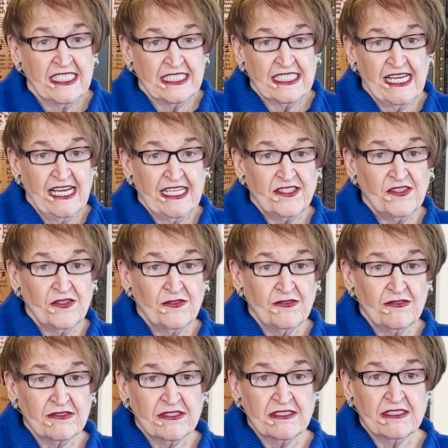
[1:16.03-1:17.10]
God
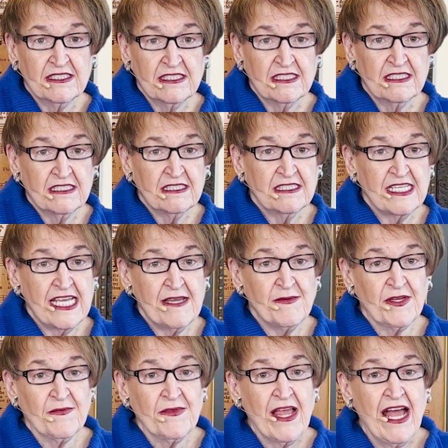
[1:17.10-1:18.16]
told Samuel,